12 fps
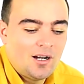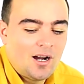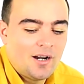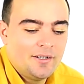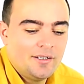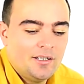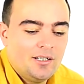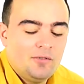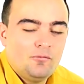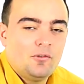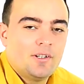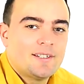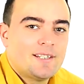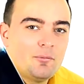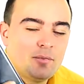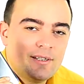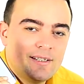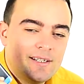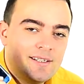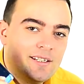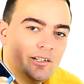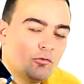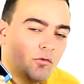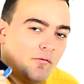are, for example, this
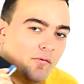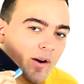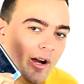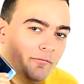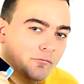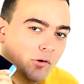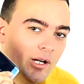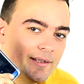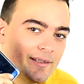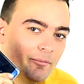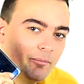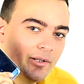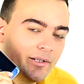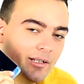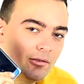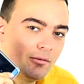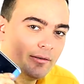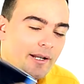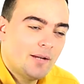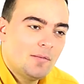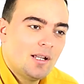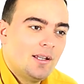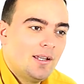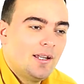is 0.5 watts per kilogram,